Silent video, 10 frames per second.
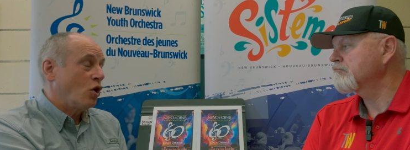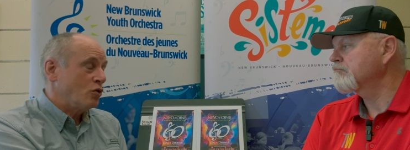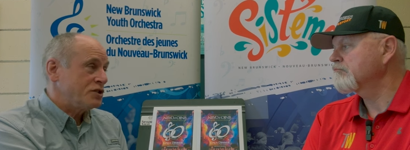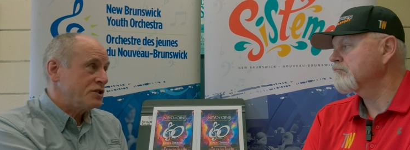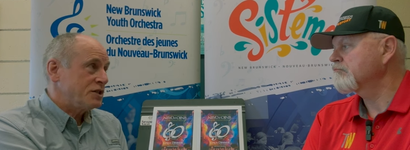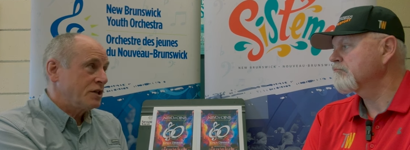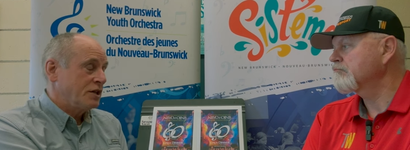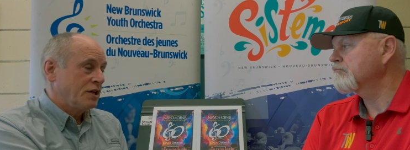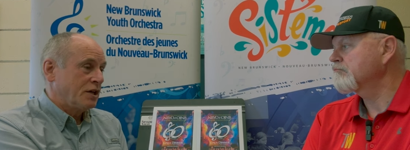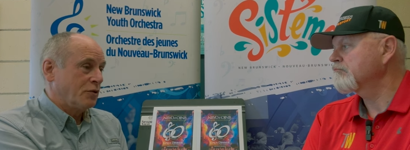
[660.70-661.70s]
Speaker 1: hosts,
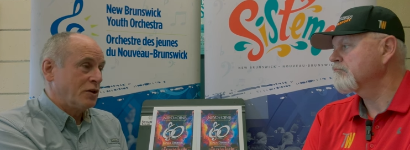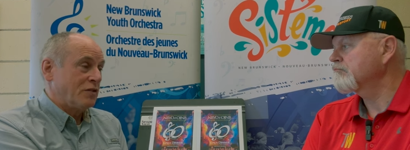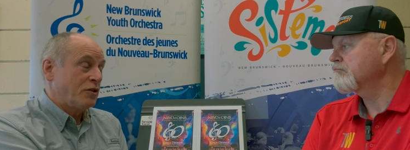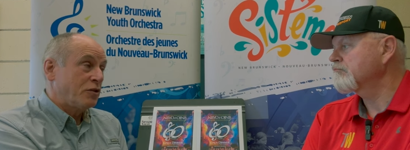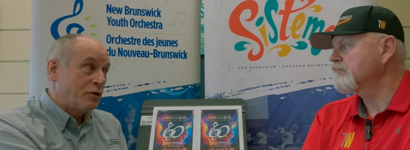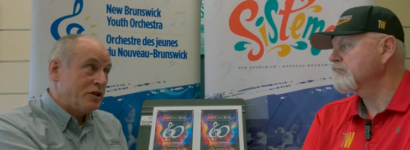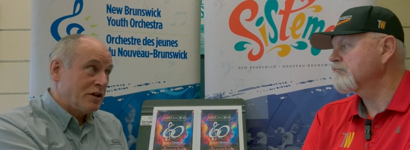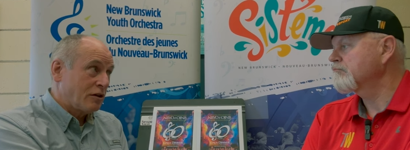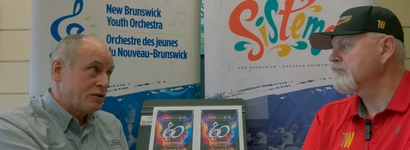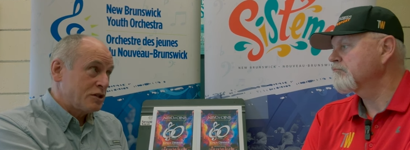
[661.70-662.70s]
uh, we have the three
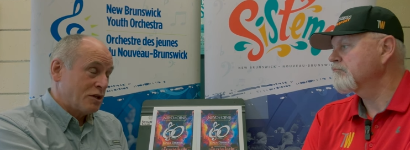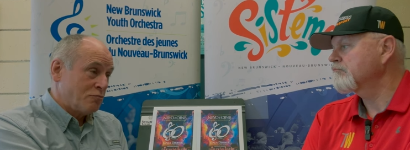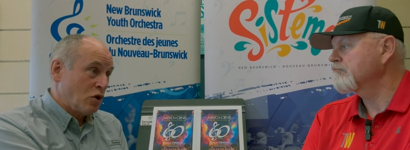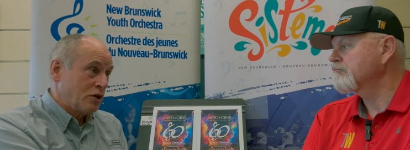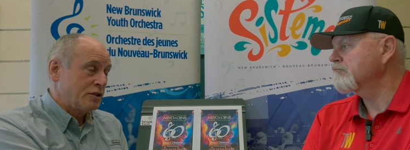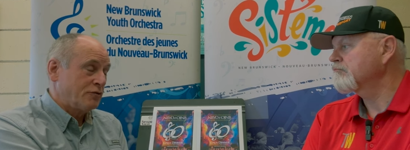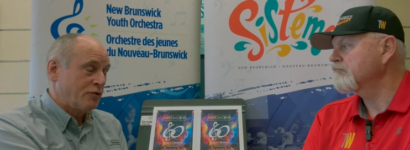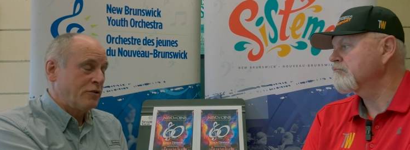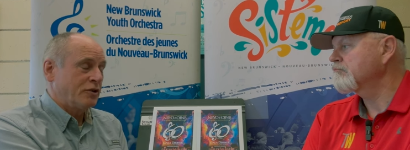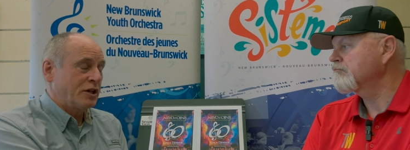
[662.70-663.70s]
deltas in Moncton,
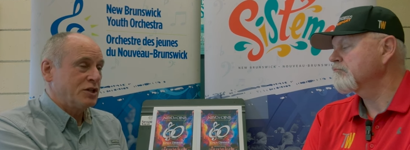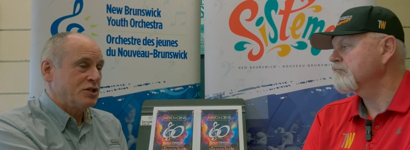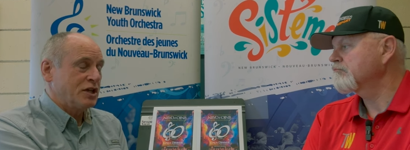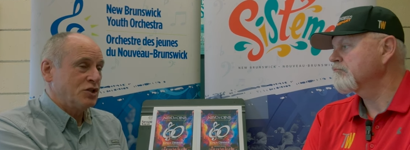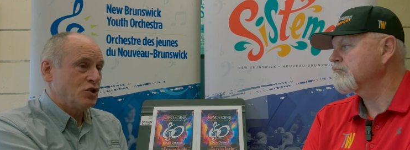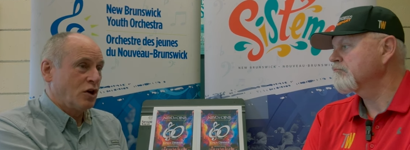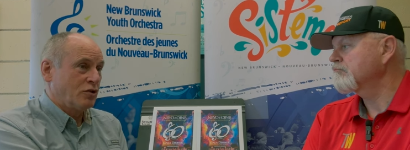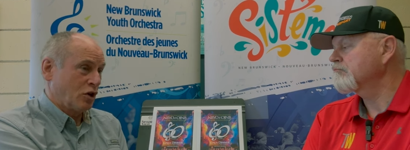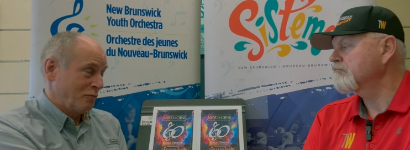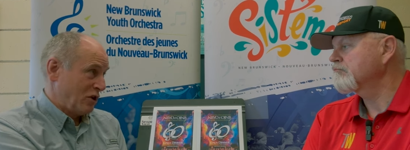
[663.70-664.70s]
Fredericton, and Saint
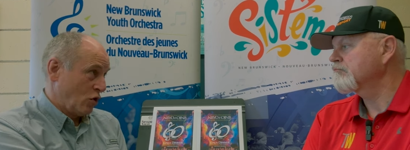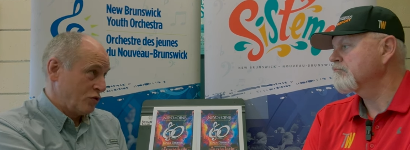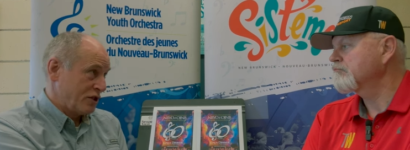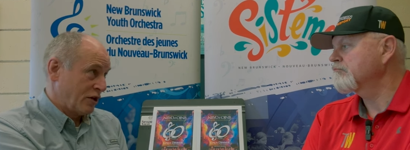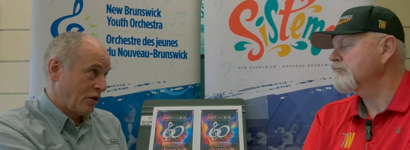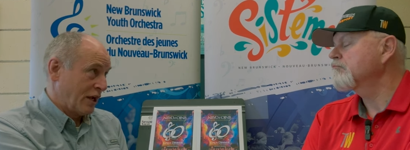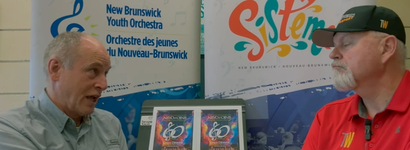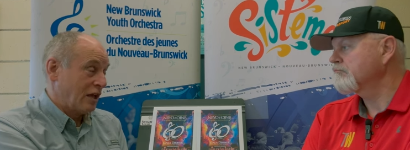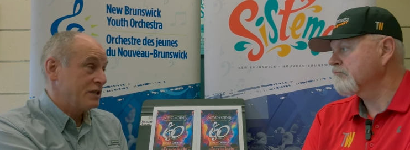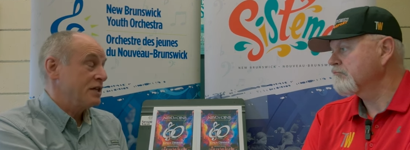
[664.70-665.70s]
John that'll be hosting our
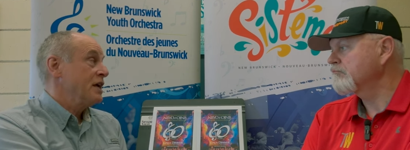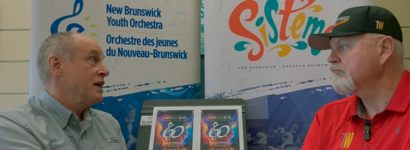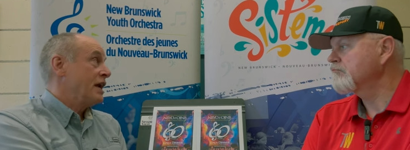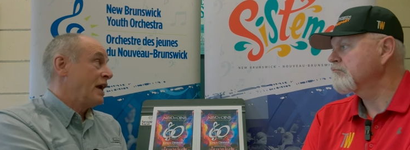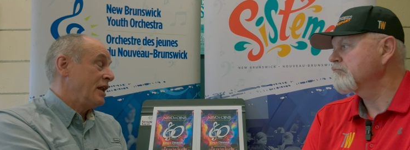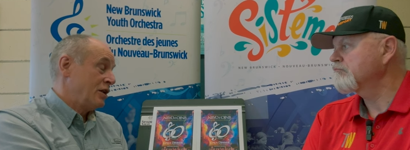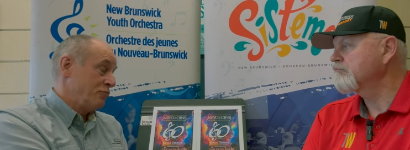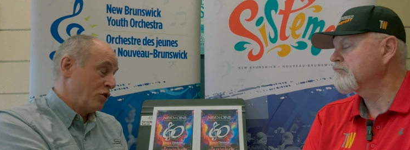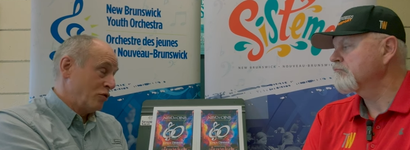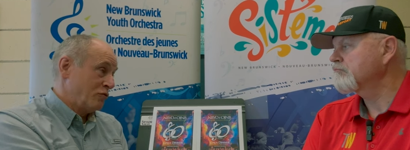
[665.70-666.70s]
galas. And
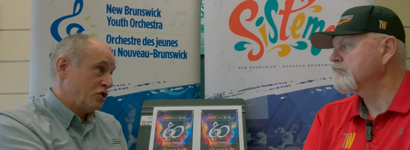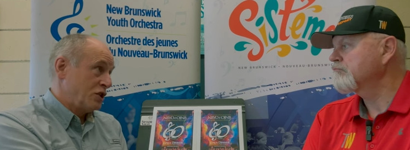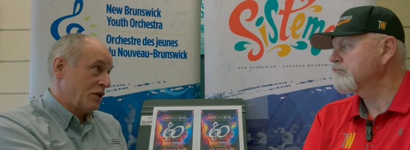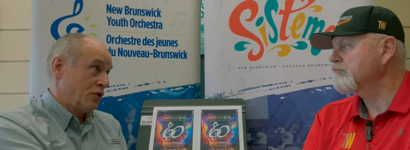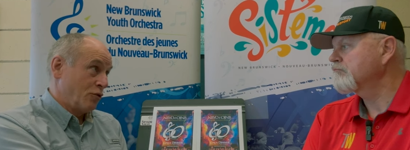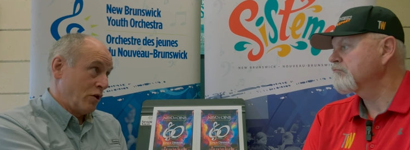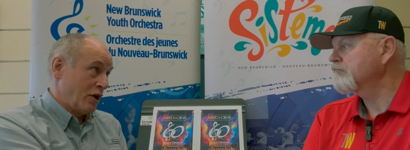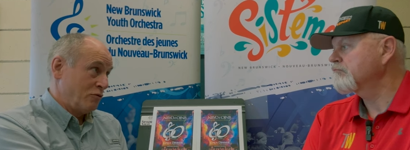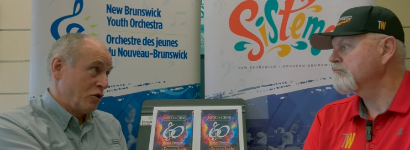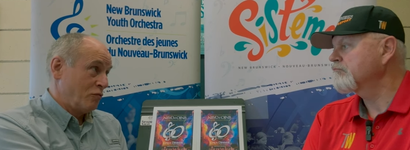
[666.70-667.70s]
in Miramichi, the
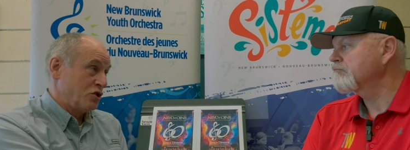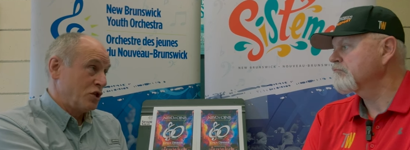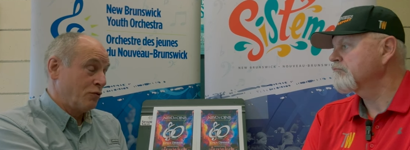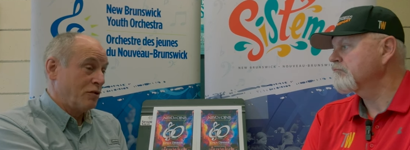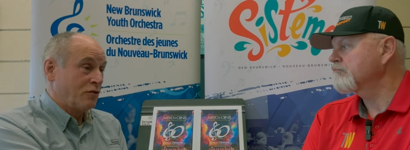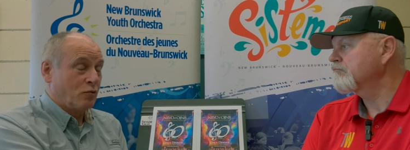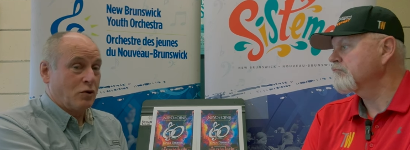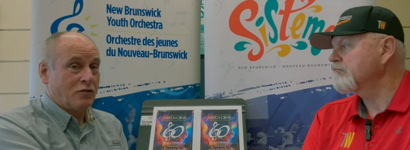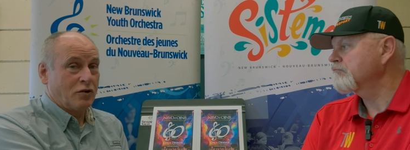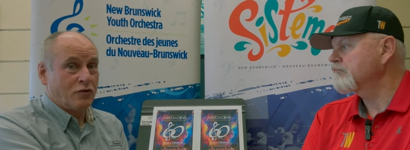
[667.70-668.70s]
Rodd Miramichi River,
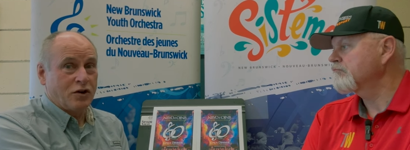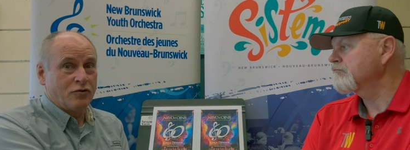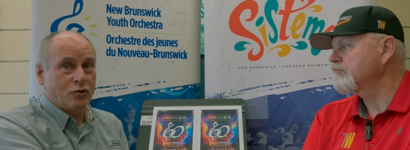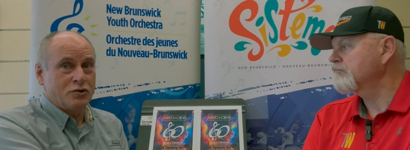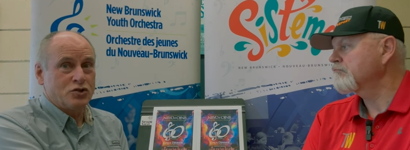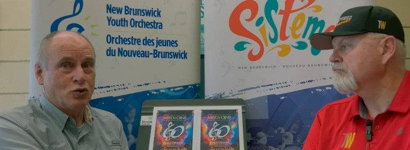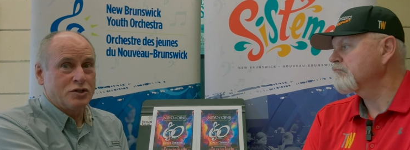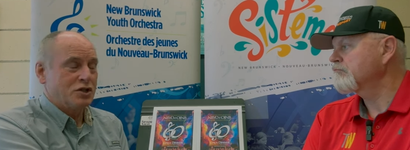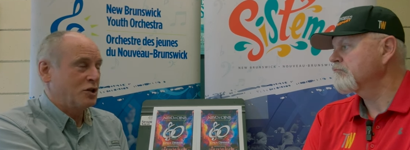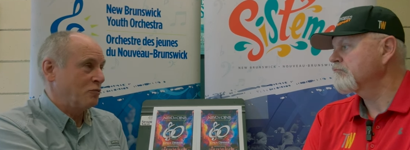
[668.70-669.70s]
one of our favorite
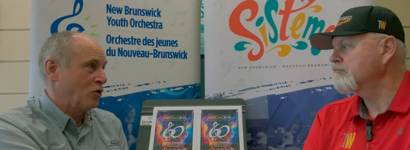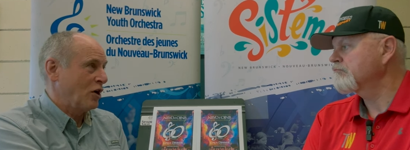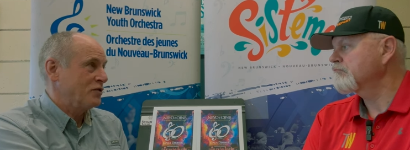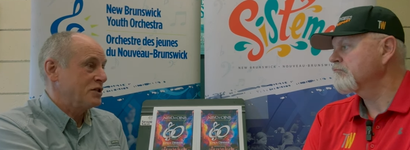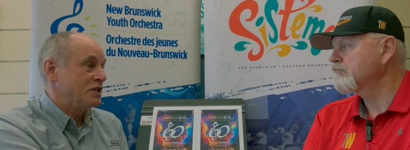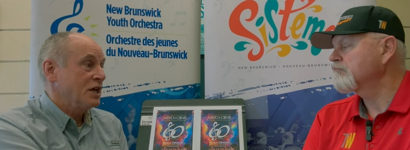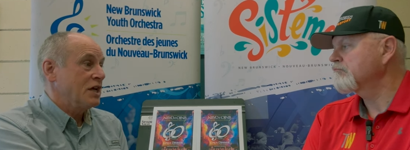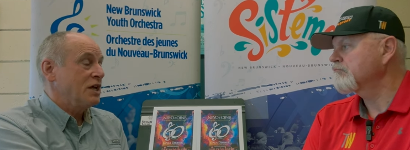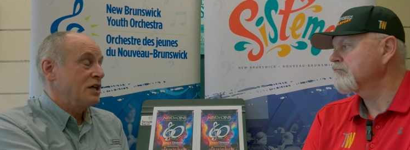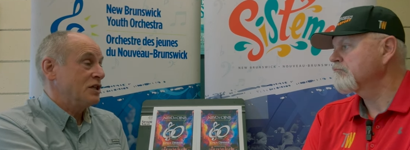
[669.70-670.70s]
resorts in the province,
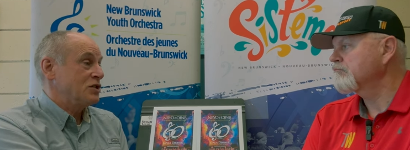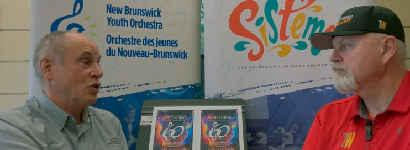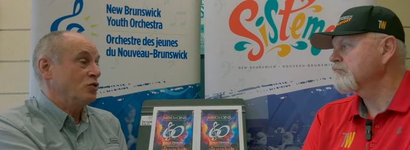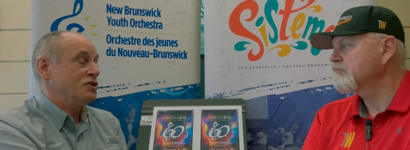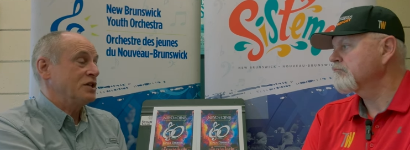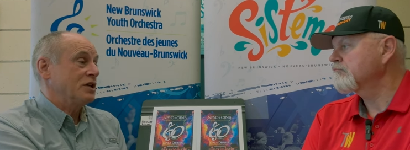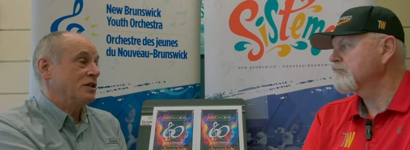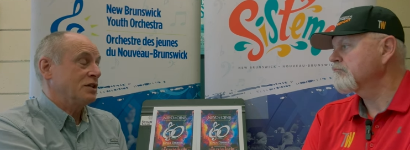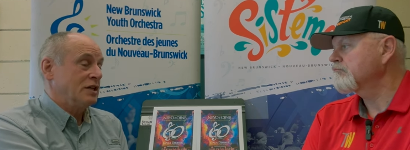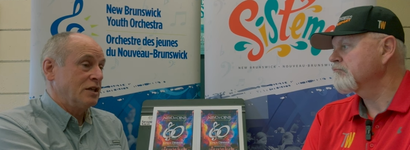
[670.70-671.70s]
is
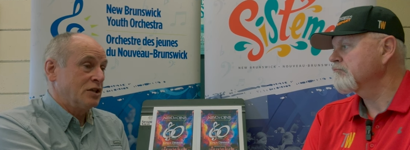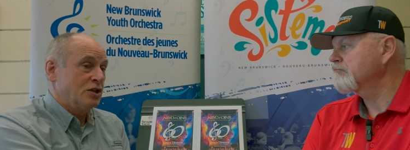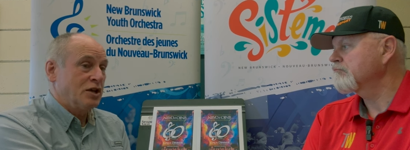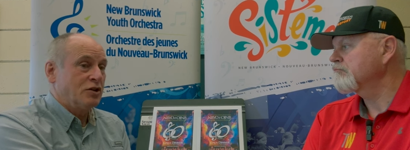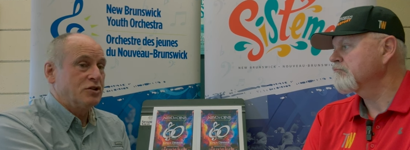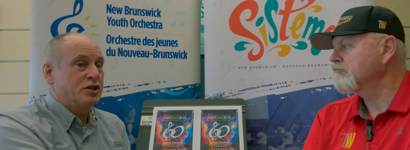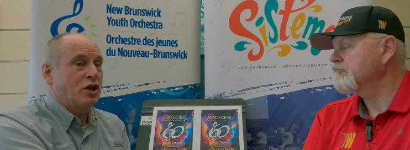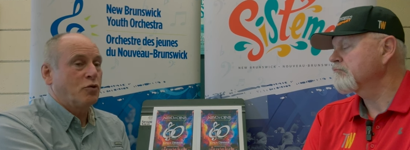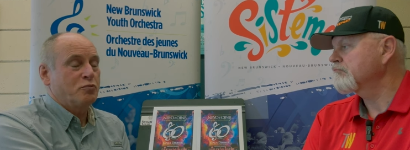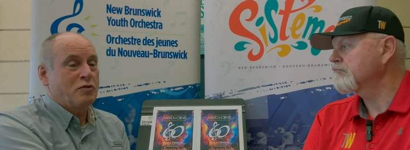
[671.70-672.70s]
hosting the, the dinner to
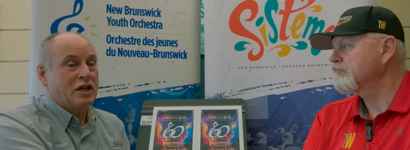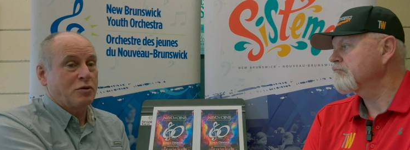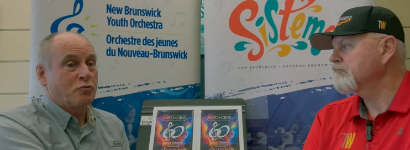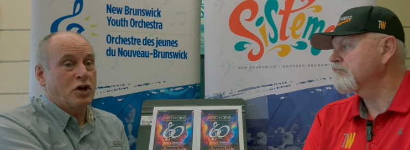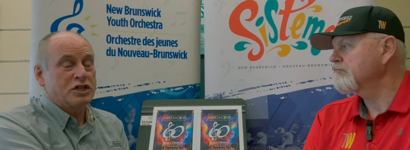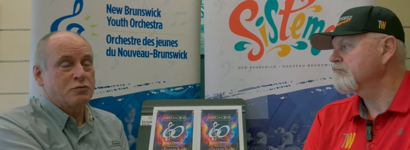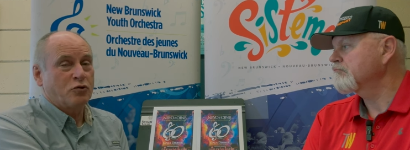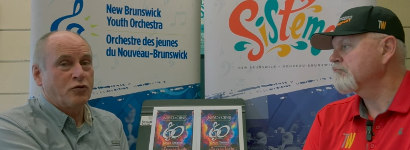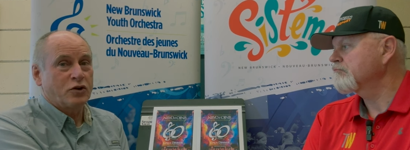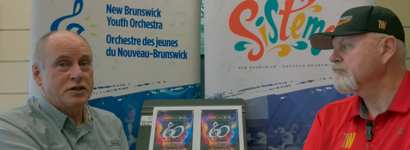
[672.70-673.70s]
help make it
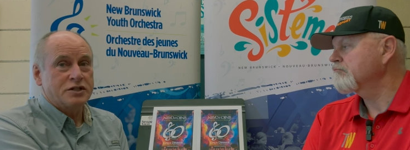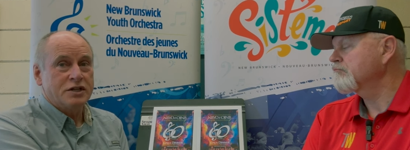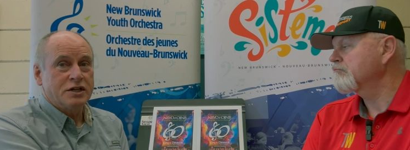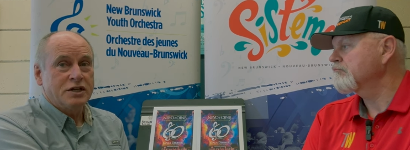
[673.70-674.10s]
possible for us